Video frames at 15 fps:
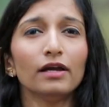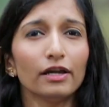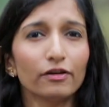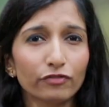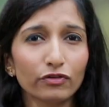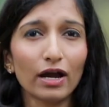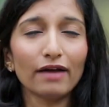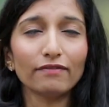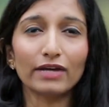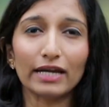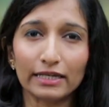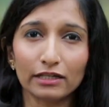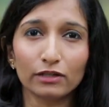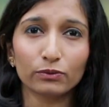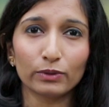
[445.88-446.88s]
If you have
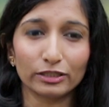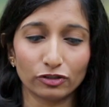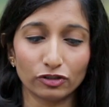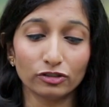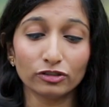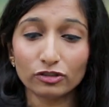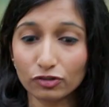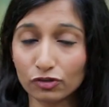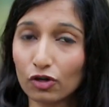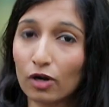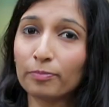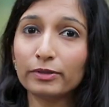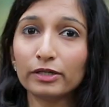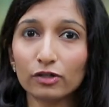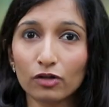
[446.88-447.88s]
any questions,
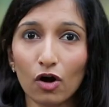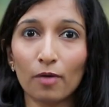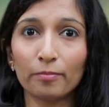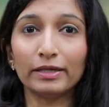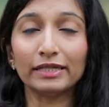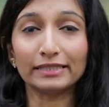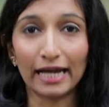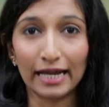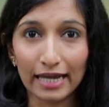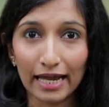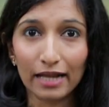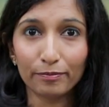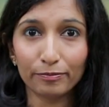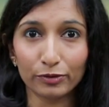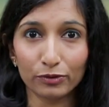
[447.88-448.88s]
drop in a comment, I'll
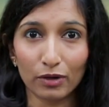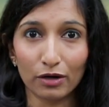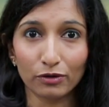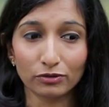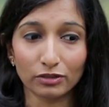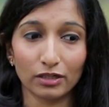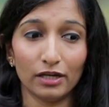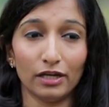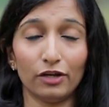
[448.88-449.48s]
help you out.